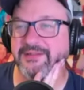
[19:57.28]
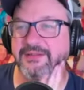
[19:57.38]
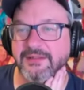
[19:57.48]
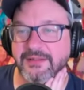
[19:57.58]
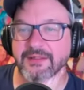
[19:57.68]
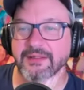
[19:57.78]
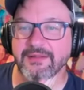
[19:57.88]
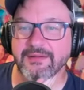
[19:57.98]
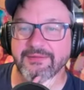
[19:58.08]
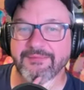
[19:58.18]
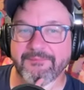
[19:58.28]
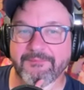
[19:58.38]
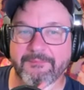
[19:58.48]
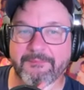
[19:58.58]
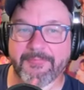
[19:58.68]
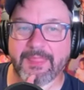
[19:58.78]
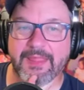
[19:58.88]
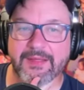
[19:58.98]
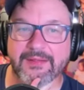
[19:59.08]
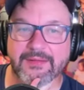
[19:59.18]
So it's a little bit pointed, but
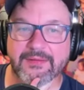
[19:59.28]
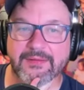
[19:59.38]
also